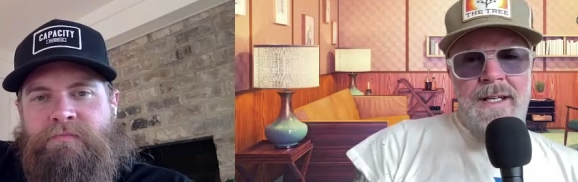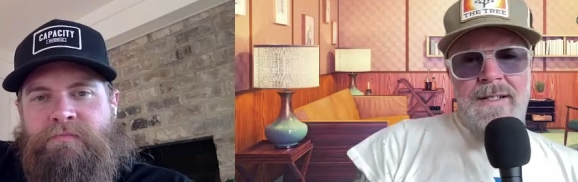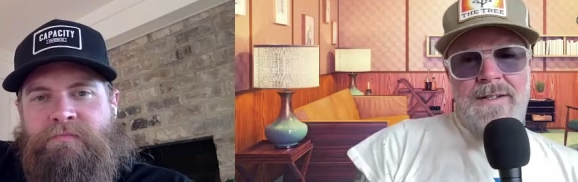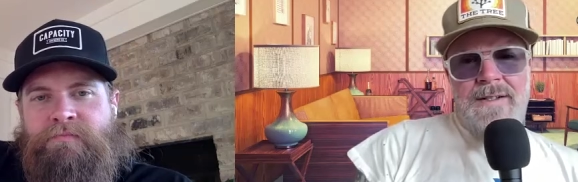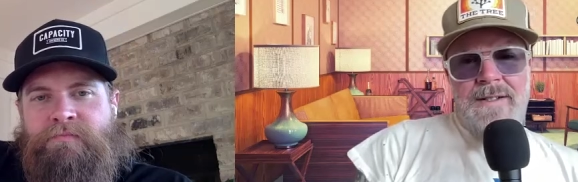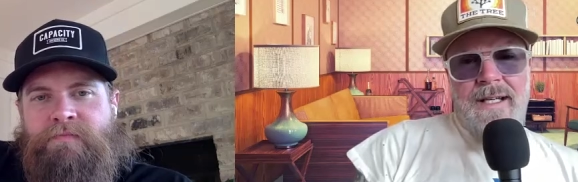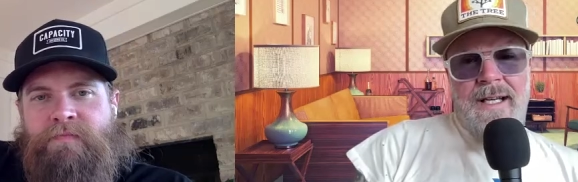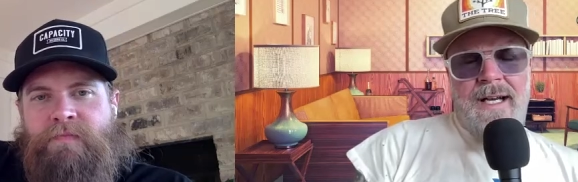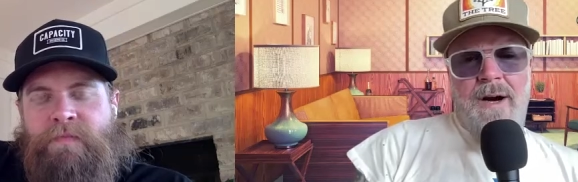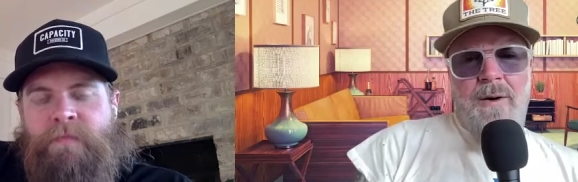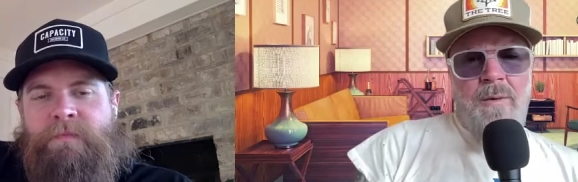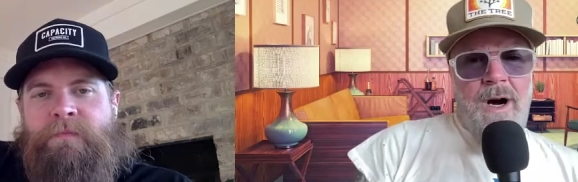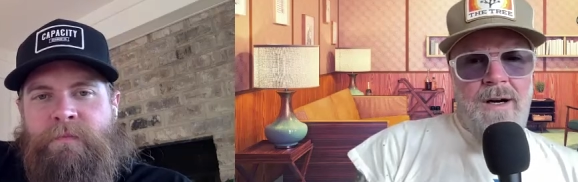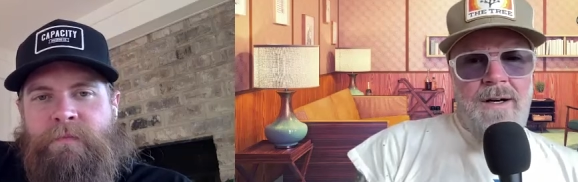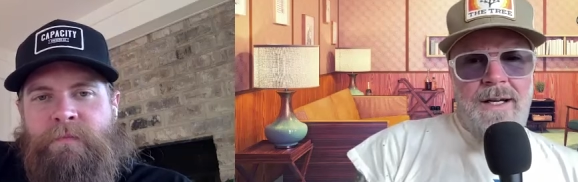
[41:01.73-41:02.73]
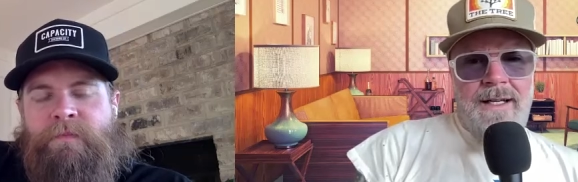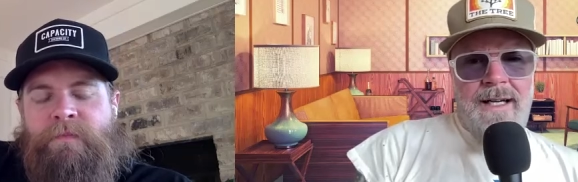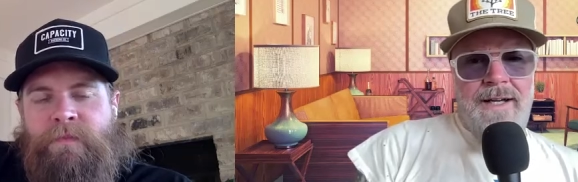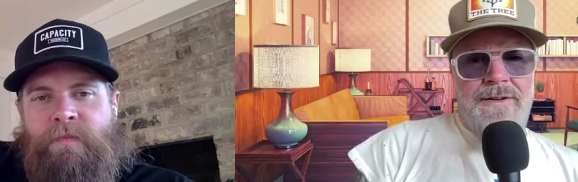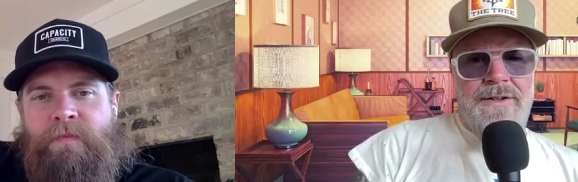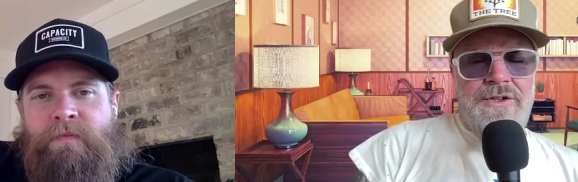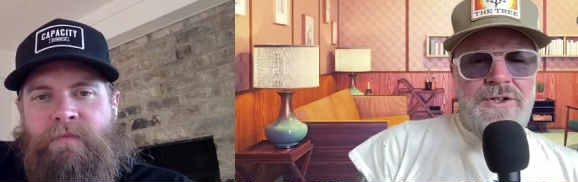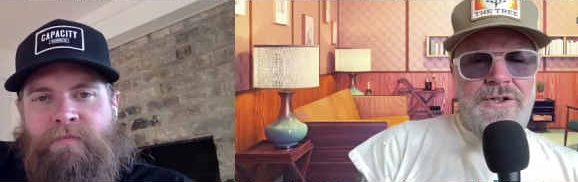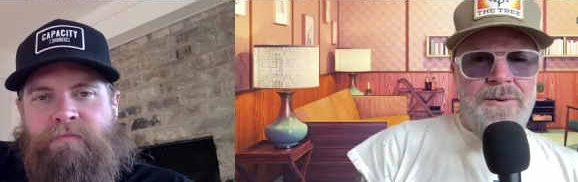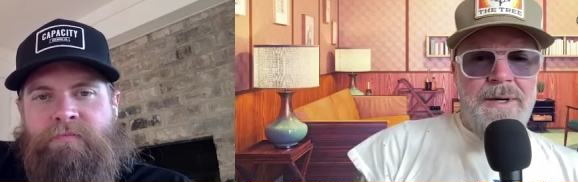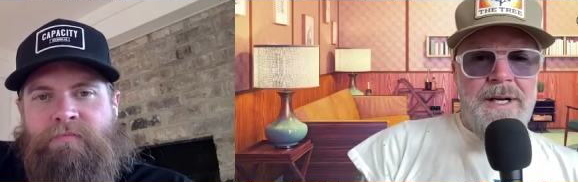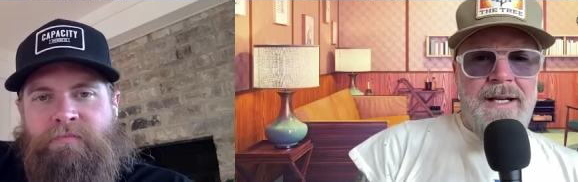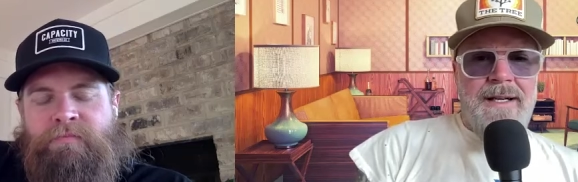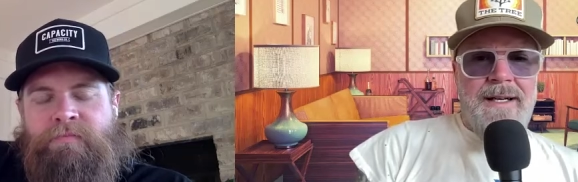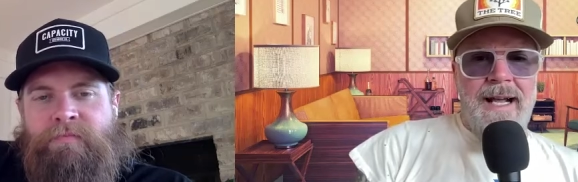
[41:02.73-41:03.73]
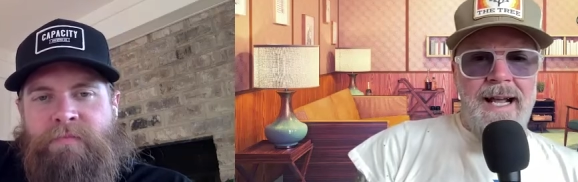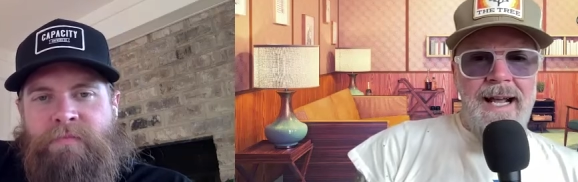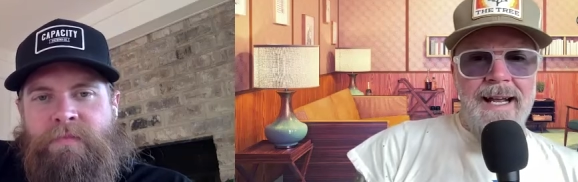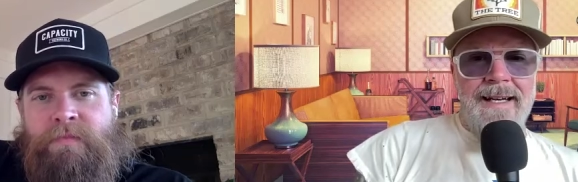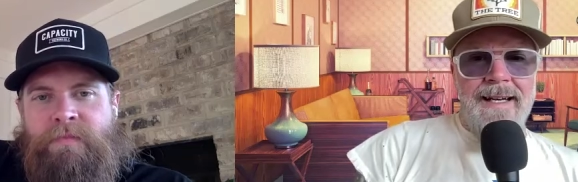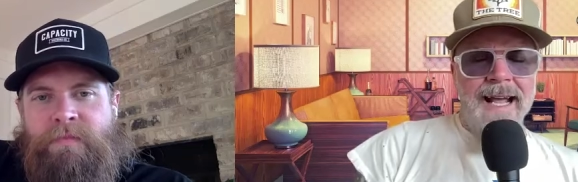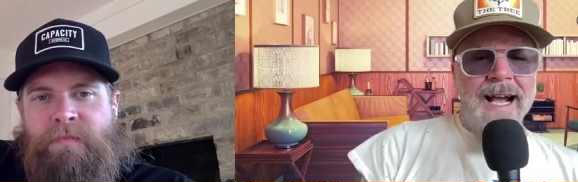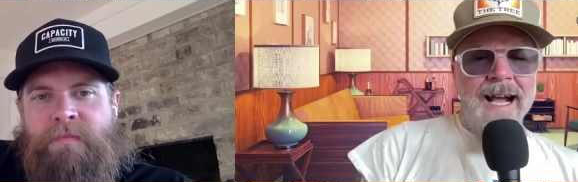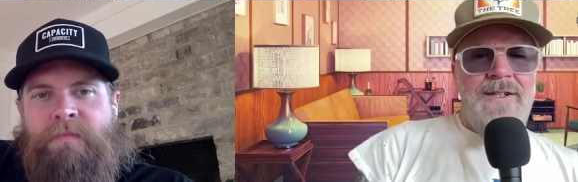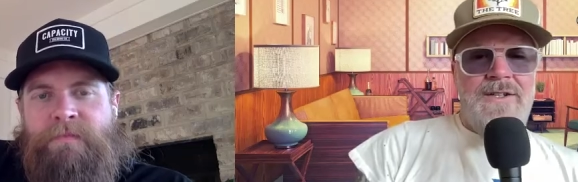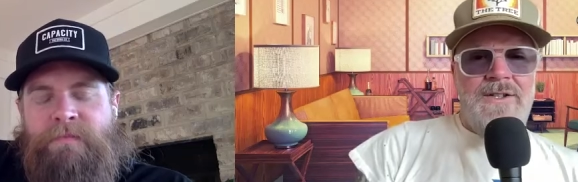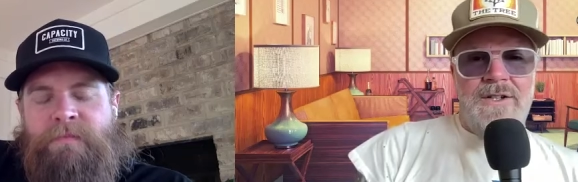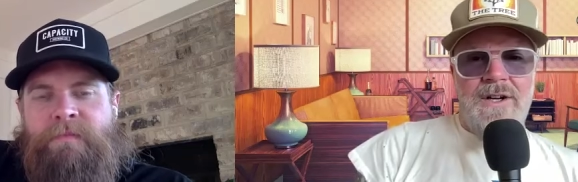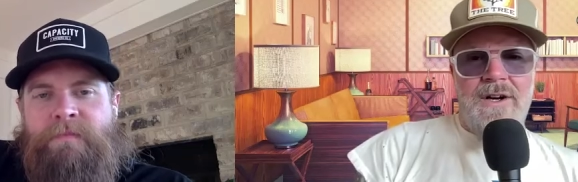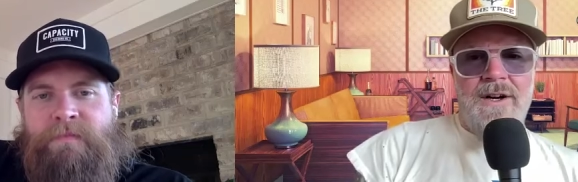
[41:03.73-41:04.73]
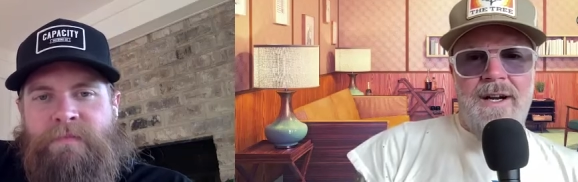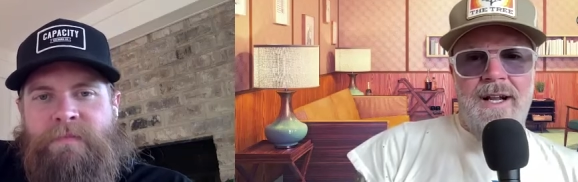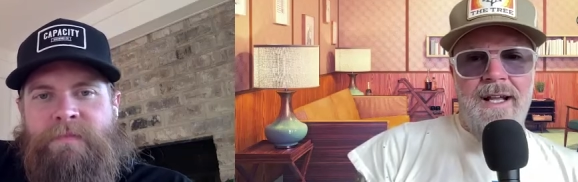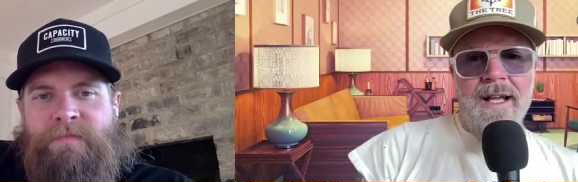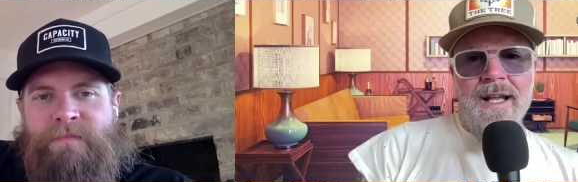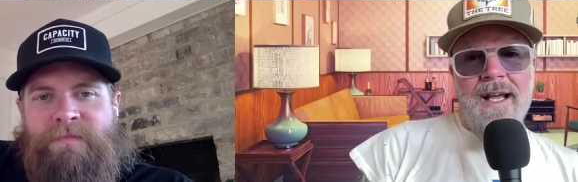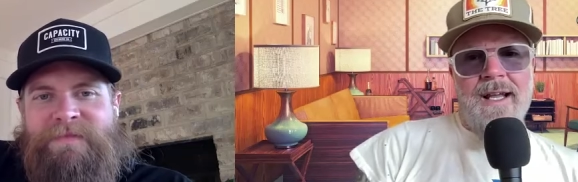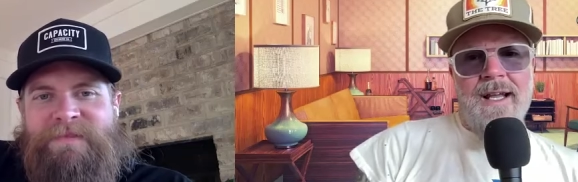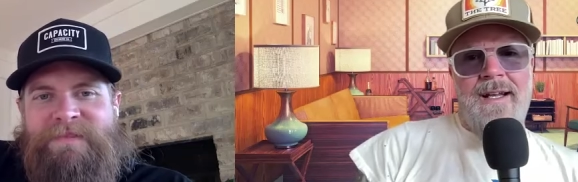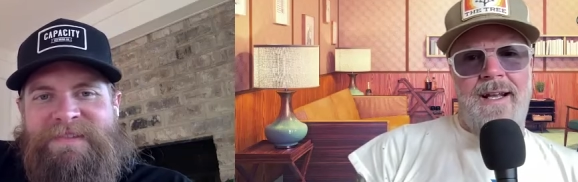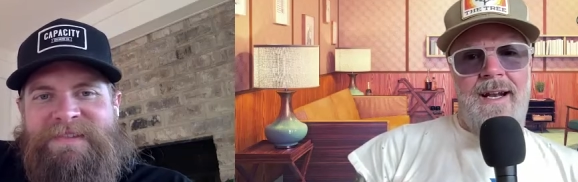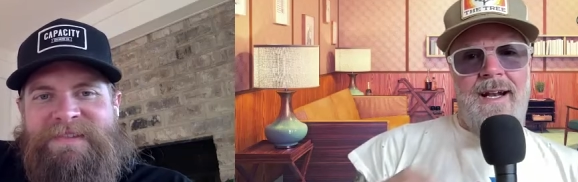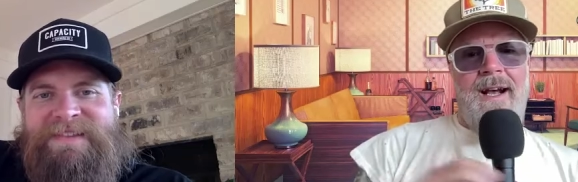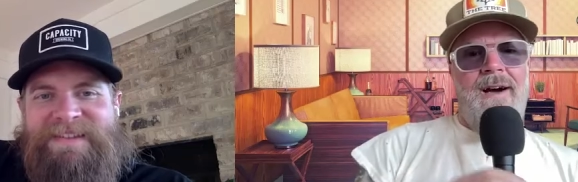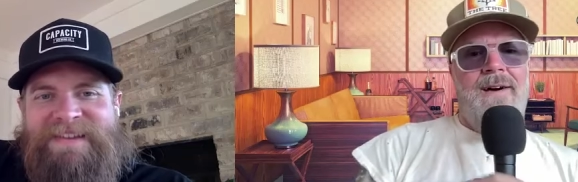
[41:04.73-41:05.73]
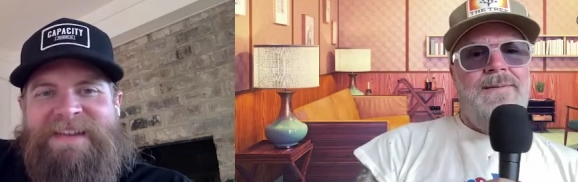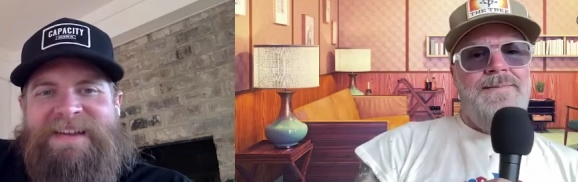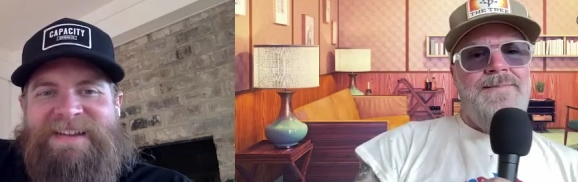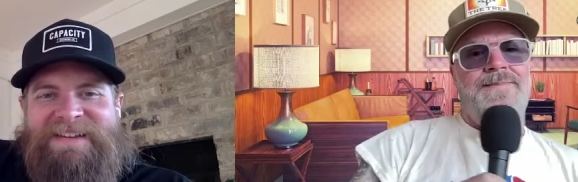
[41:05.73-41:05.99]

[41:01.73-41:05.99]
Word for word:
Speaker 1: this, you know, walking down the street and now it's starting to hit, you know?